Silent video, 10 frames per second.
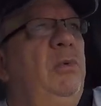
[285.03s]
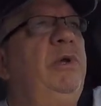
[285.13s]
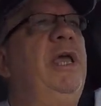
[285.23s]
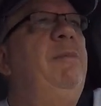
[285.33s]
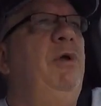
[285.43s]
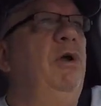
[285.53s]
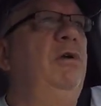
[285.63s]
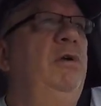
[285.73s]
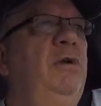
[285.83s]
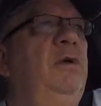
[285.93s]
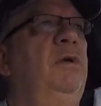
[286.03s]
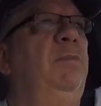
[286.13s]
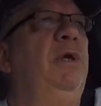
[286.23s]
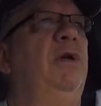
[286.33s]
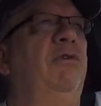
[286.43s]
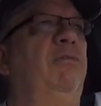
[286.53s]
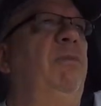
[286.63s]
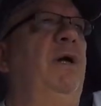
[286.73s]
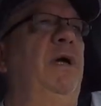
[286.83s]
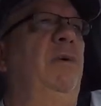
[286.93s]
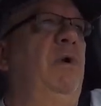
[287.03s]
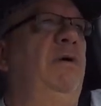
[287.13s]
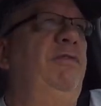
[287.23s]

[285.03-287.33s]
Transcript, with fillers: we came here because my wife